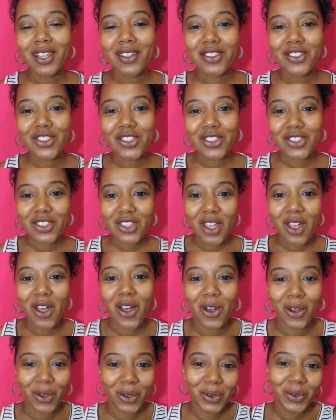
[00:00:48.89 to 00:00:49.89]

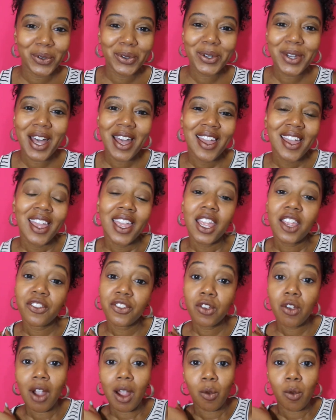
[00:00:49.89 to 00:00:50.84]
So if you